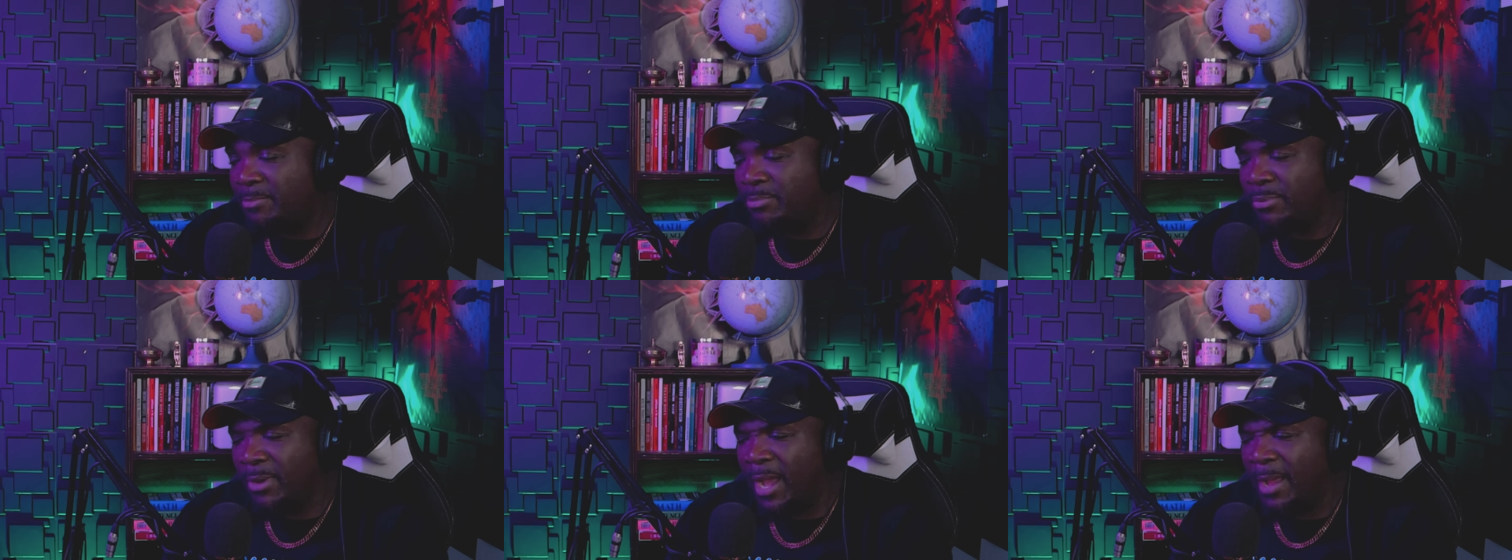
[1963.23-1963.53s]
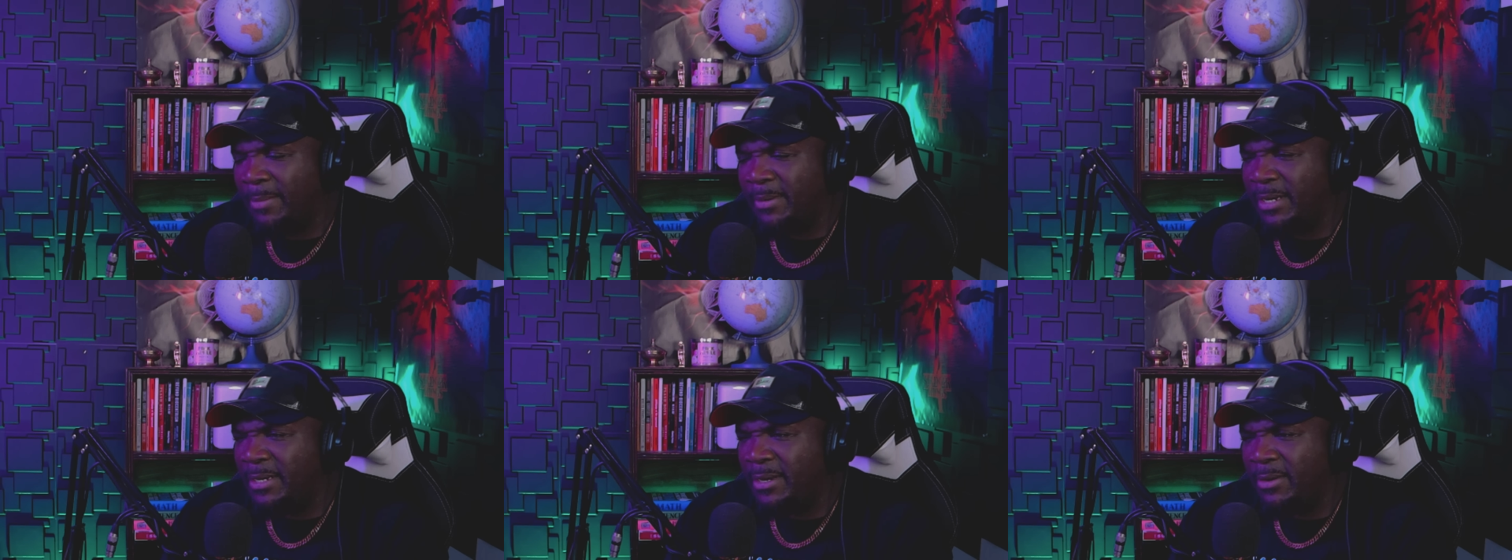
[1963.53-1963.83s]

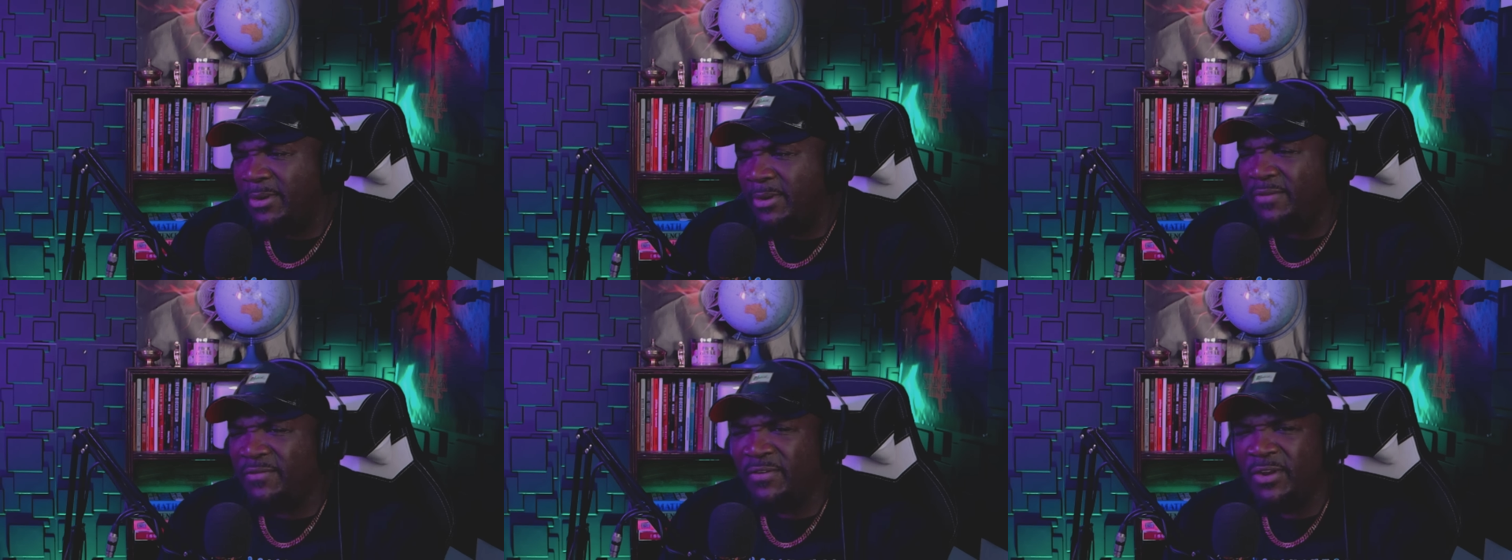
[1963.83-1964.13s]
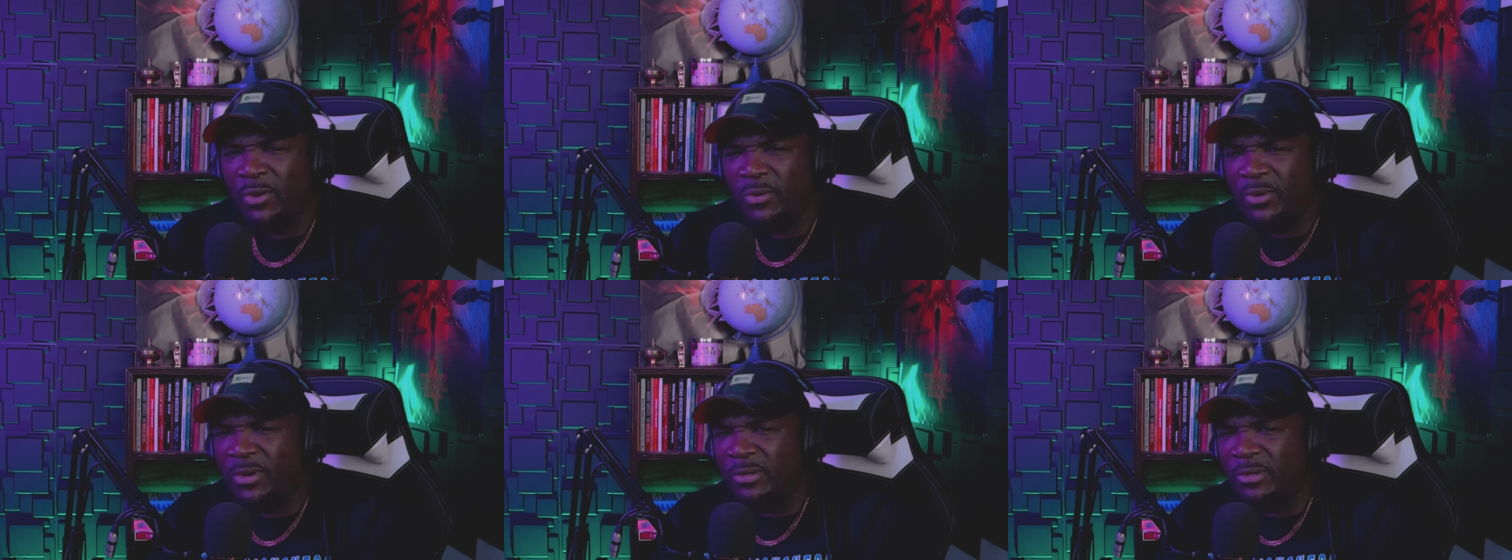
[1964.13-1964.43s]
probably don't even
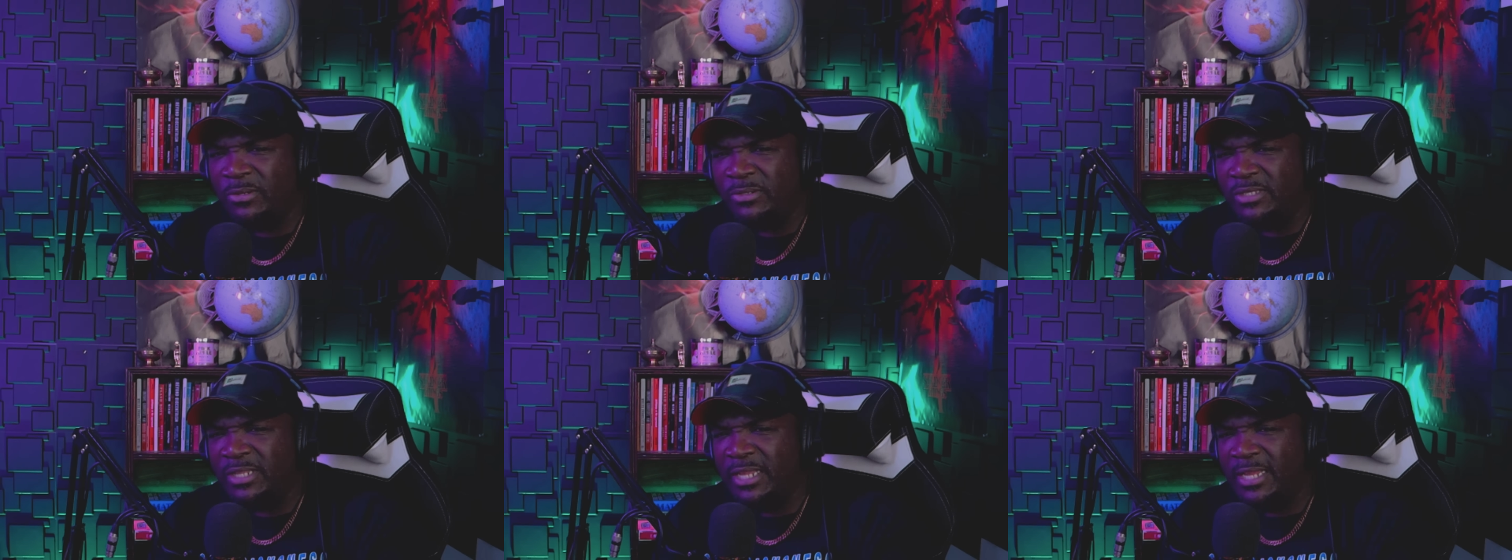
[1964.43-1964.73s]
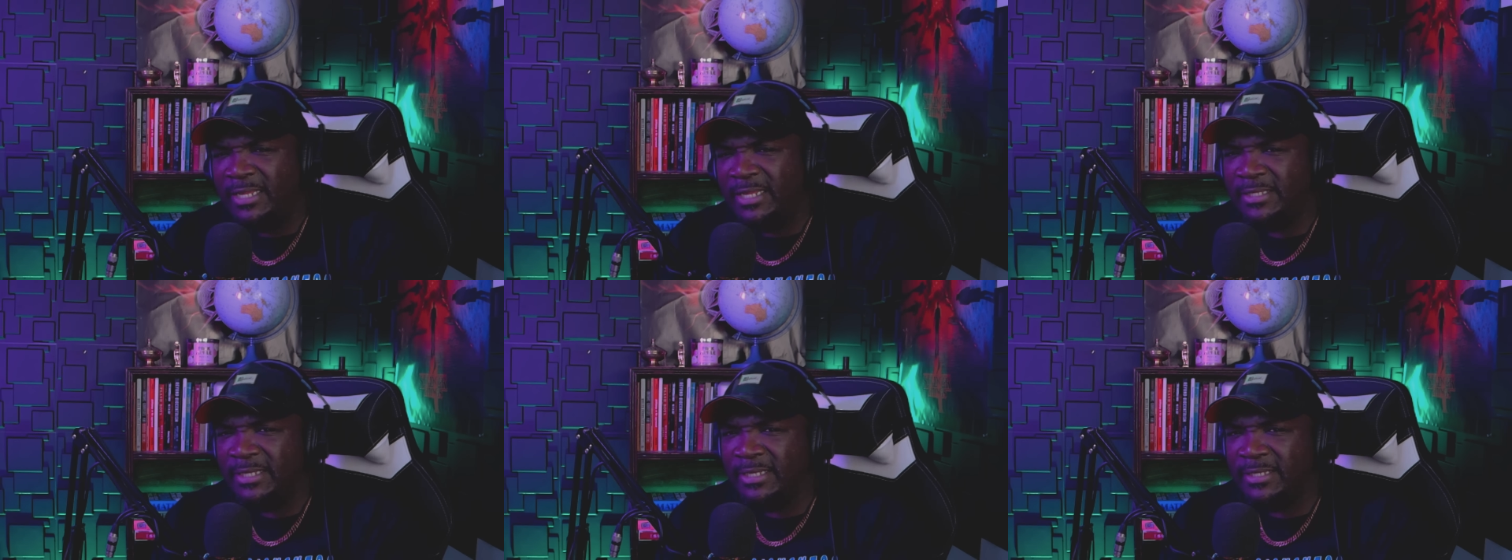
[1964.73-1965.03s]
know those
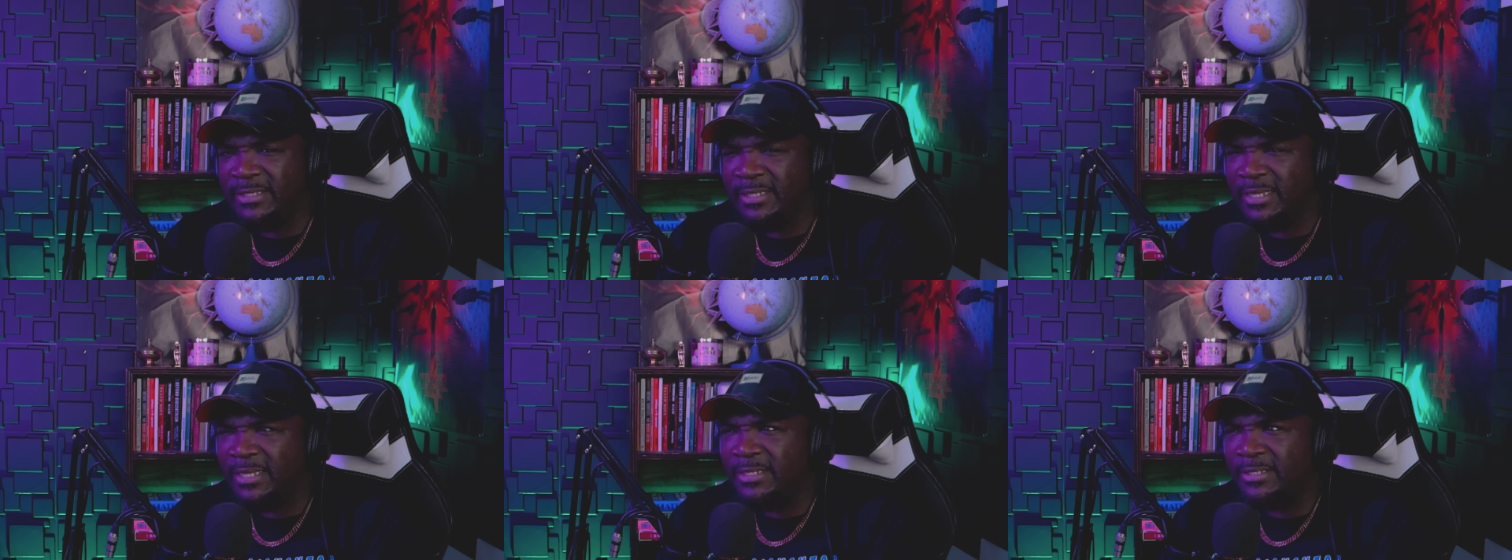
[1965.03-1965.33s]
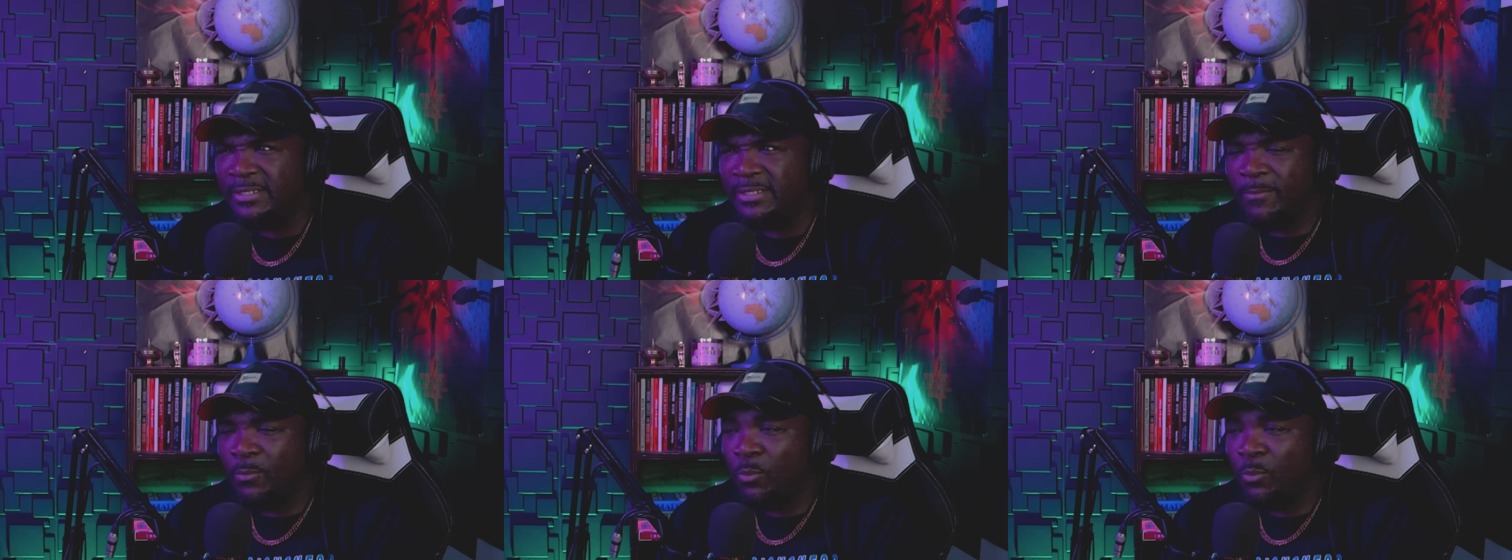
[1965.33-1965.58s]
things exist,